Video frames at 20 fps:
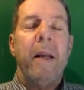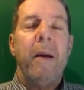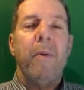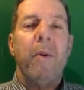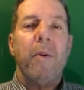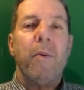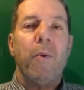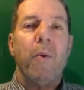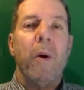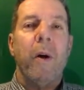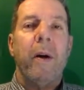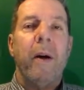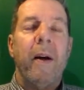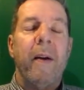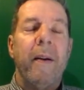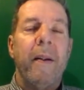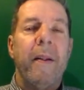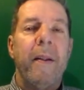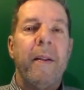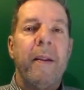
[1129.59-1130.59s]
He was working
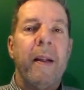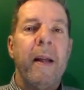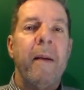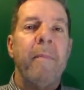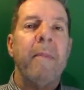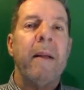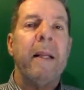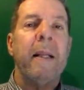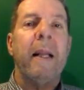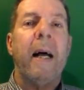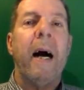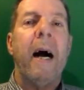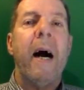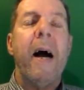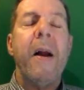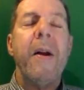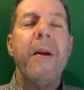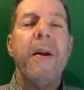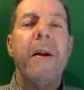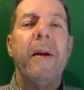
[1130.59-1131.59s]
on an assembly
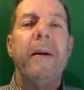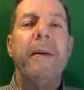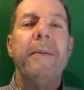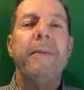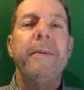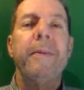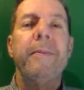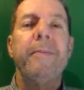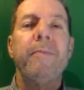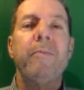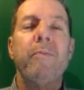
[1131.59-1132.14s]
line, you know,